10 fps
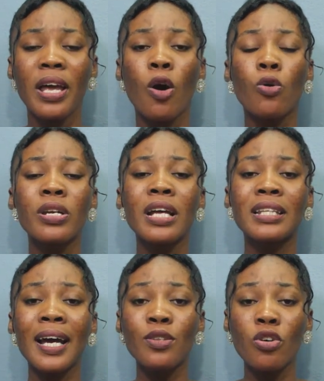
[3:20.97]
ono the
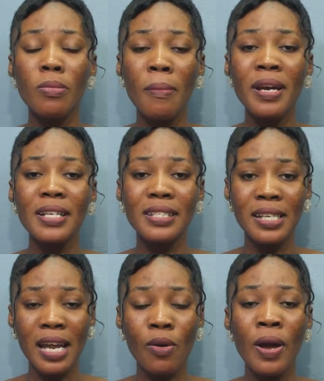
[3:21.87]
title be
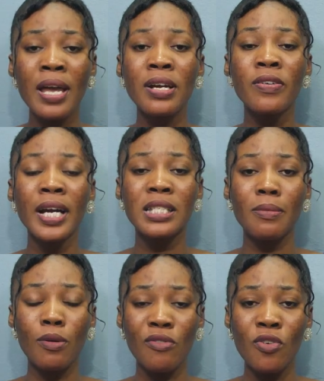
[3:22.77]
natina no eye great
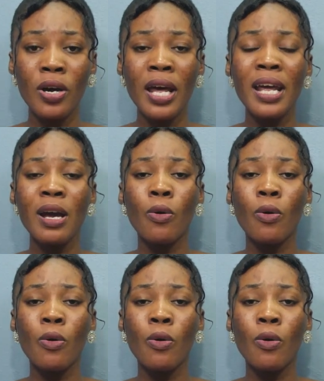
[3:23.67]
man of God and e